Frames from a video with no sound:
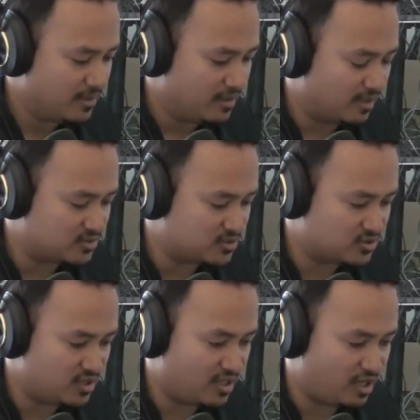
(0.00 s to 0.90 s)
it's to
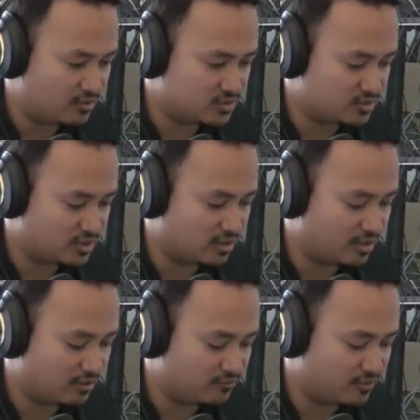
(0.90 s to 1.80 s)
see how to
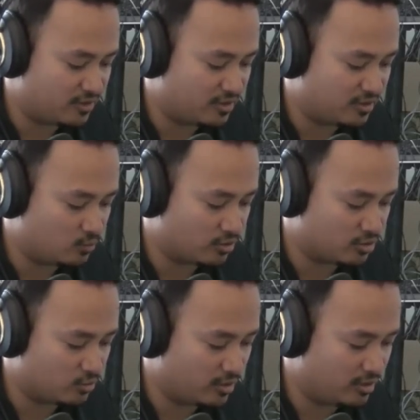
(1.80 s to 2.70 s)
clarify and work
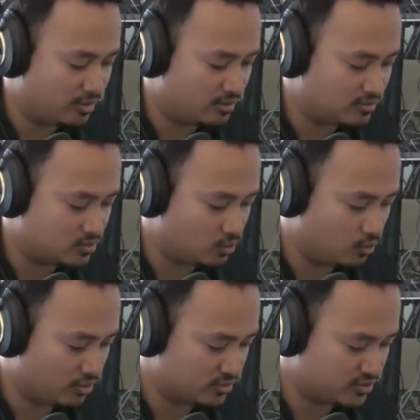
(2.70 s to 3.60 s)
your way
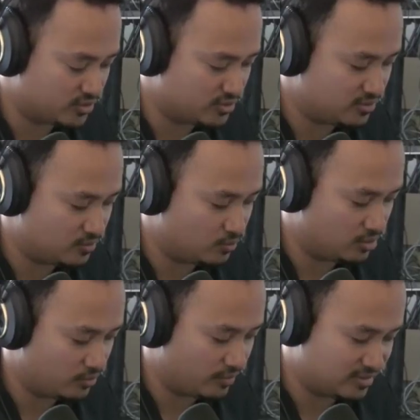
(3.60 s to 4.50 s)
towards what
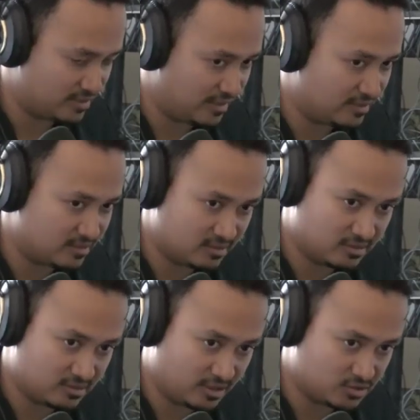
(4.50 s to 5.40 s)
you intended
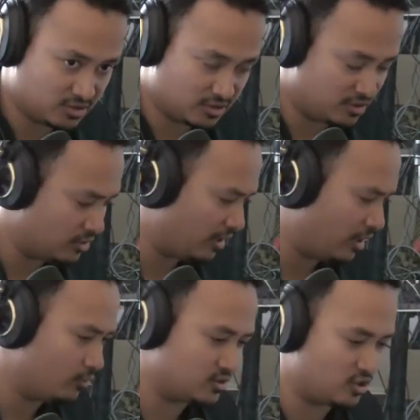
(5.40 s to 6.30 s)
intentionally. You know, I
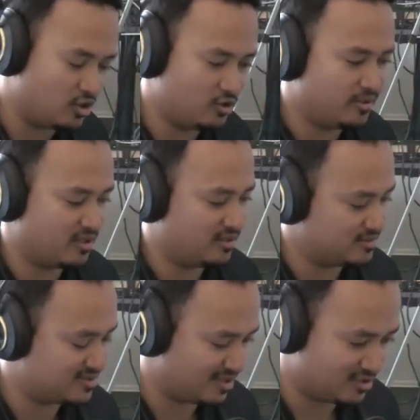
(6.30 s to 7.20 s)
always call my
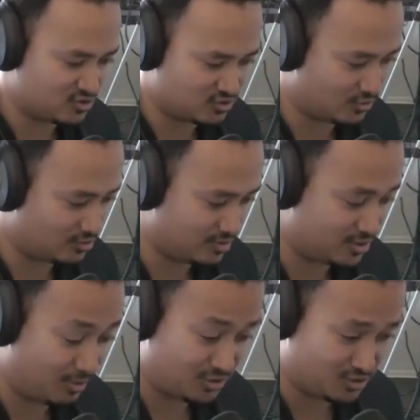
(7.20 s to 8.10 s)
sketches or
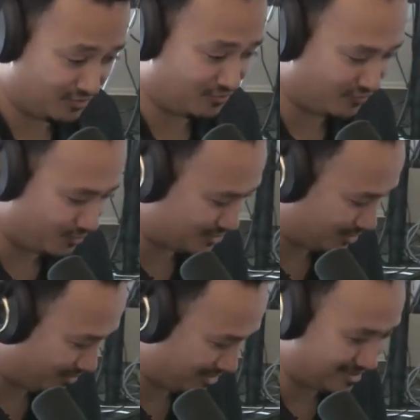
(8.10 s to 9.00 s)
especially the films I
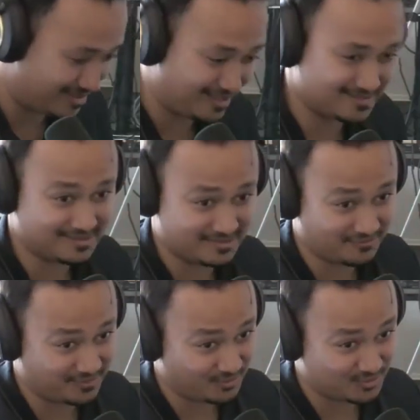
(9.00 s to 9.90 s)
make the cousins
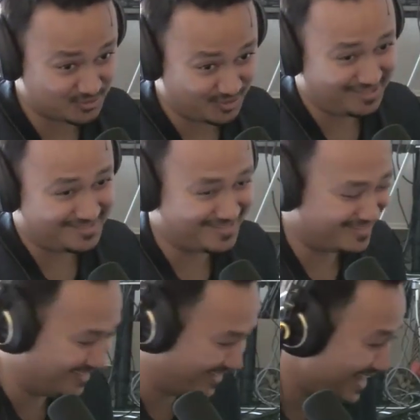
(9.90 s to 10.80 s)
of the original
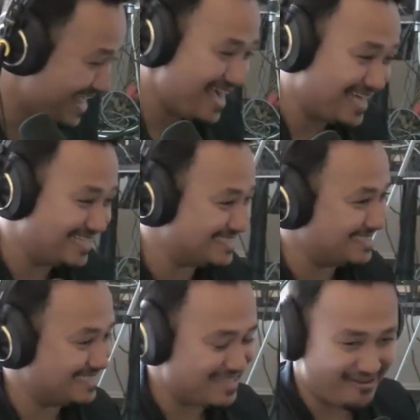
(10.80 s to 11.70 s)
idea. Yeah. It is
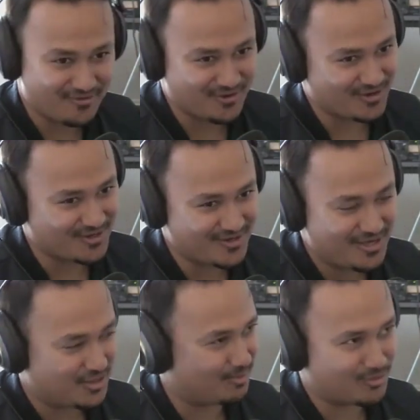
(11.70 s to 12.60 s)
never
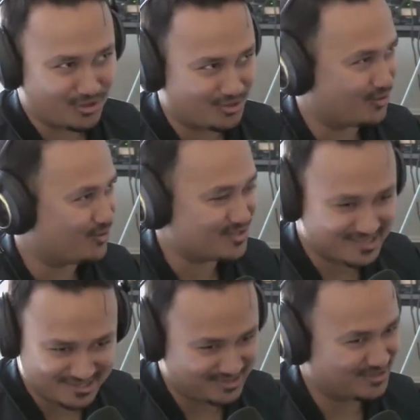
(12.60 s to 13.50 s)
the brother or the
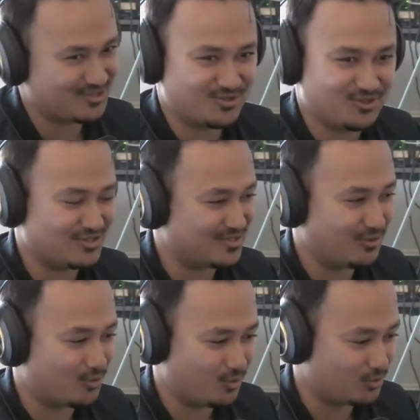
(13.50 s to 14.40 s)
sister or this
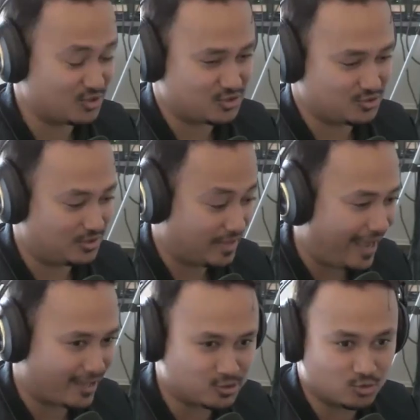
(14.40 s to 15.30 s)
or, or, the the
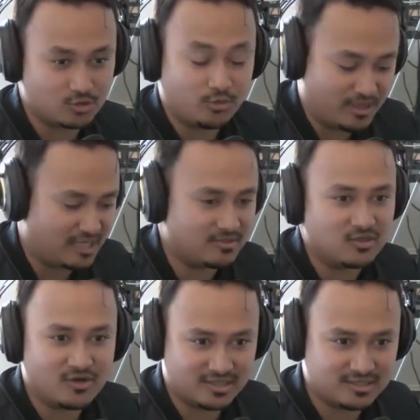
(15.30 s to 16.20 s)
actual your baby
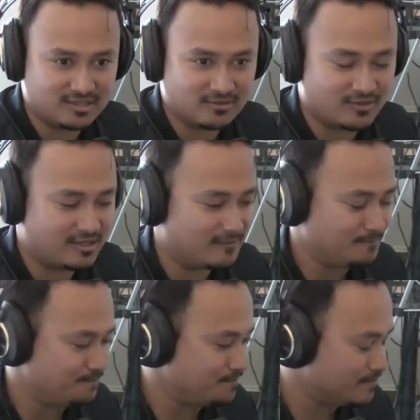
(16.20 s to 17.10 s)
your idea, right? Yeah.
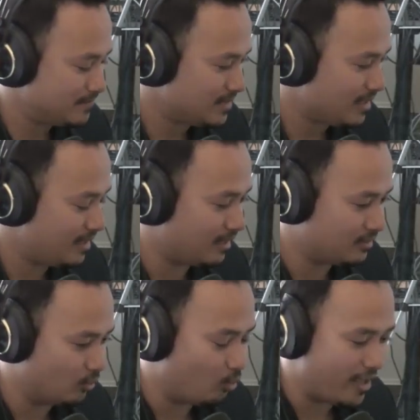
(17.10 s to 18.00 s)
And
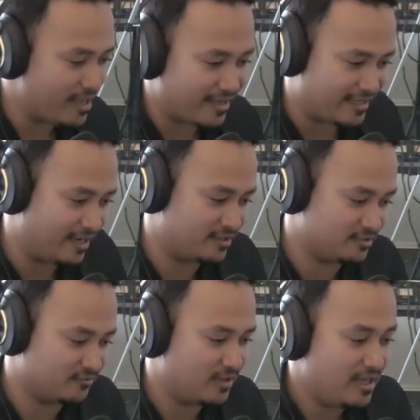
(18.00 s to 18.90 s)
the way I kind
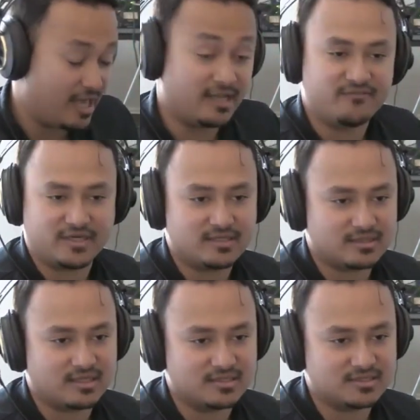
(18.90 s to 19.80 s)
of and if I get the
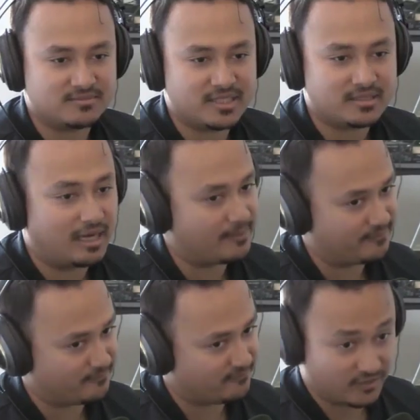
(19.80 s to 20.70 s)
cousin, man,
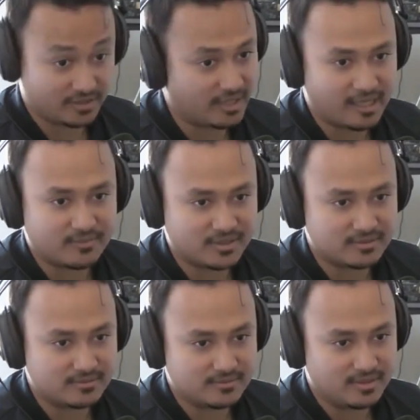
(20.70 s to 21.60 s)
I'm fucking happy.
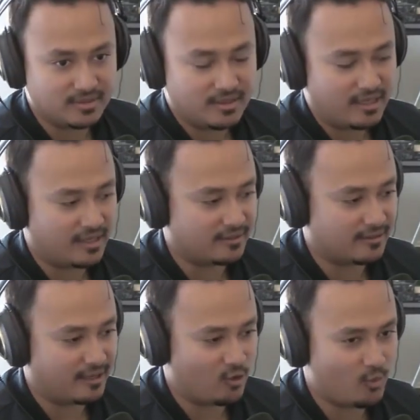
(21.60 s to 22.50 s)
Yeah. And
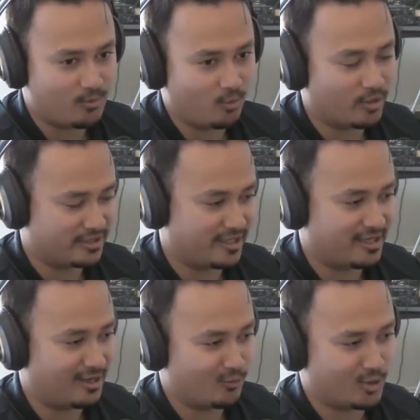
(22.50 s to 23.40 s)
I hope one day
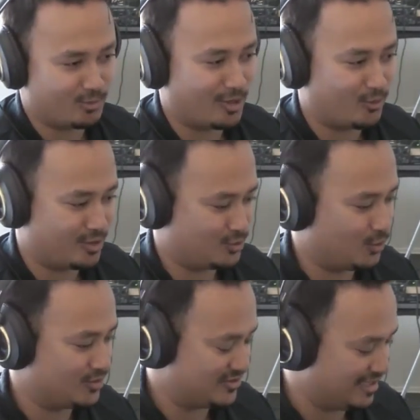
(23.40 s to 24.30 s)
I work my way
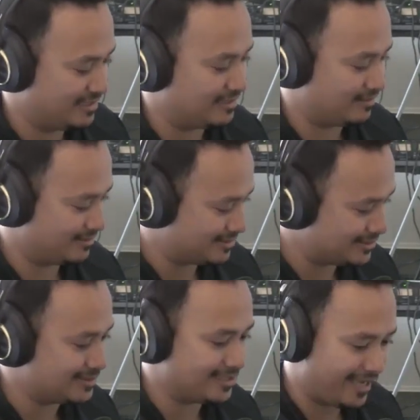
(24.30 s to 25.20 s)
towards getting
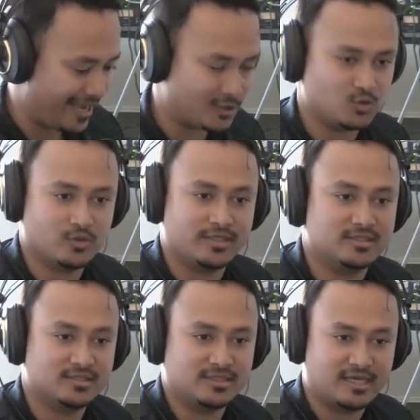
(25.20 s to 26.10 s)
to the actual
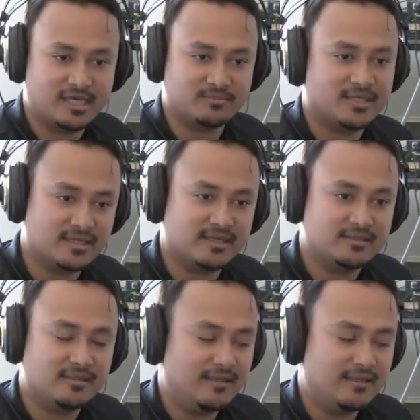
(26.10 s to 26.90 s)
idea that I had in my head.